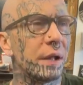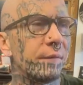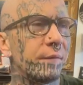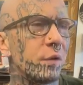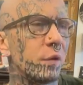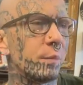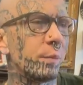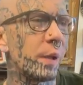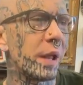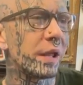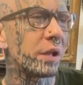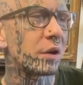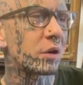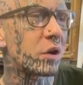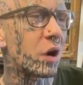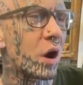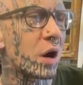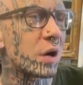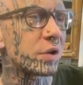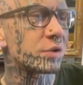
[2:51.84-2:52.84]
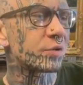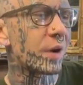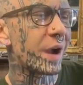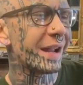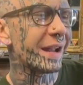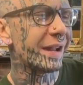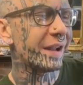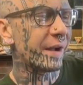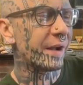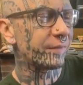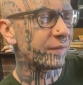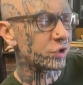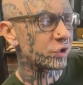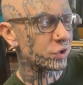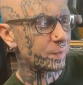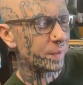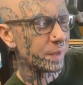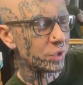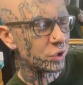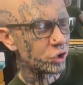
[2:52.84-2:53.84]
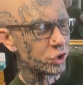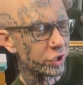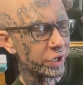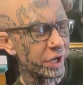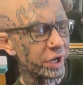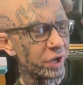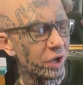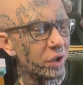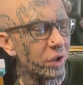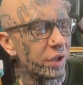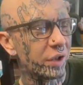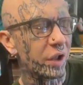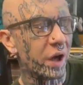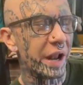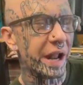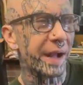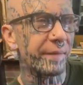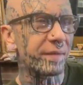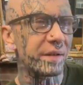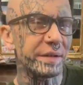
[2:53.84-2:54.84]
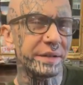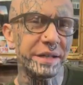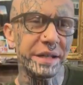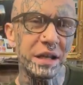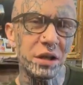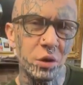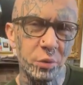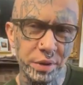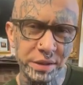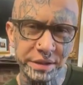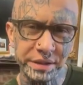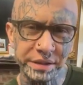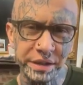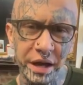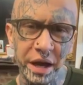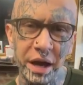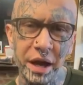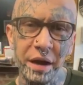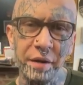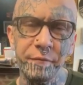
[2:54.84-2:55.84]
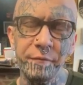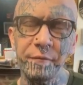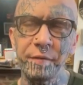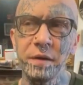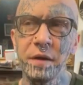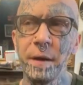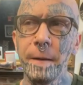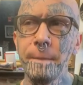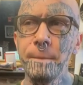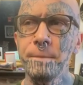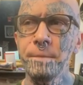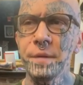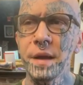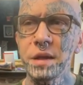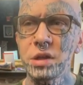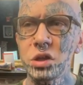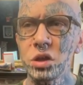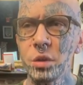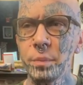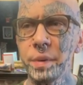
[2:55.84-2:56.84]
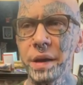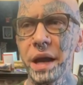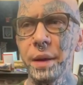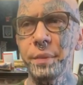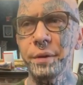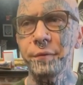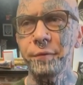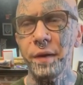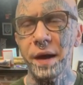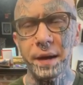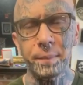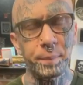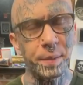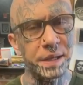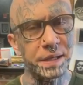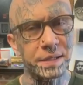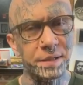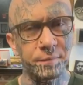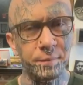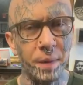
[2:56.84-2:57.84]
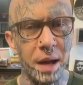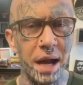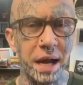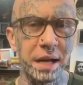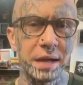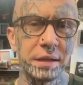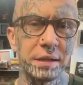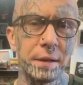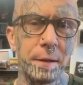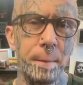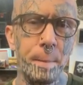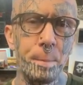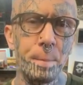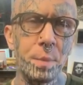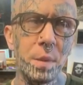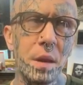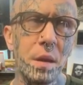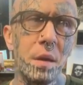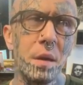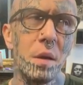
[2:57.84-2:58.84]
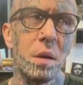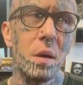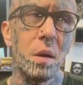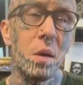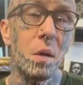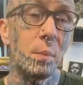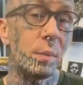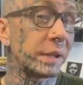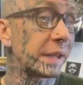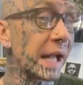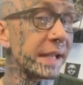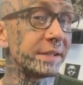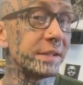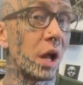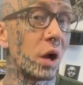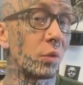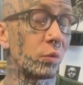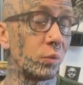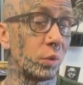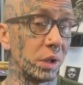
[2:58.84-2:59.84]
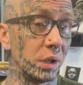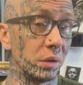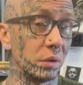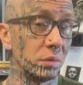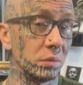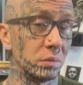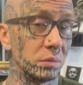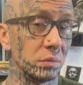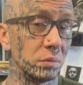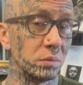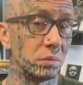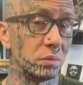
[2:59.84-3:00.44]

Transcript: if you play your cards right enough to just be chill and not have to deal with stuff, that you'll be able to find peace of mind. But that's not real.